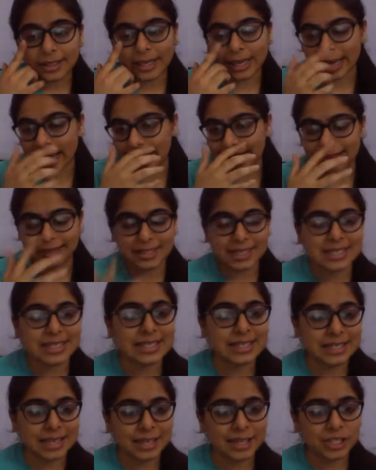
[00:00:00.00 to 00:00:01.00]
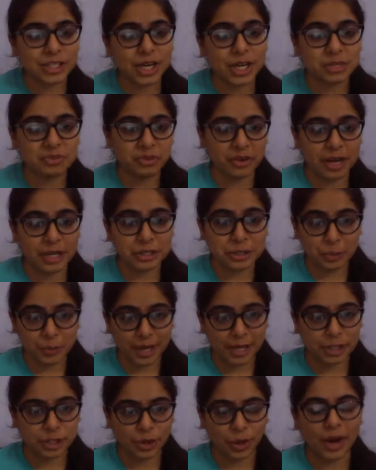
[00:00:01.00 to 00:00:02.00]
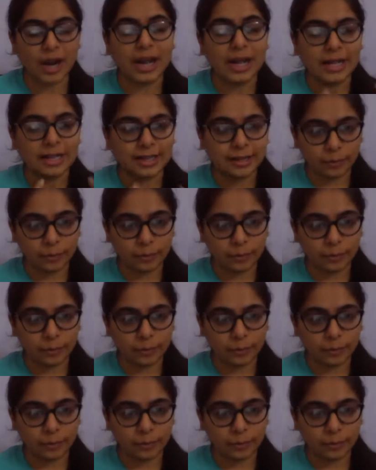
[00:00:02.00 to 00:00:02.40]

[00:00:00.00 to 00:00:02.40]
again, this is another chance for us to make sure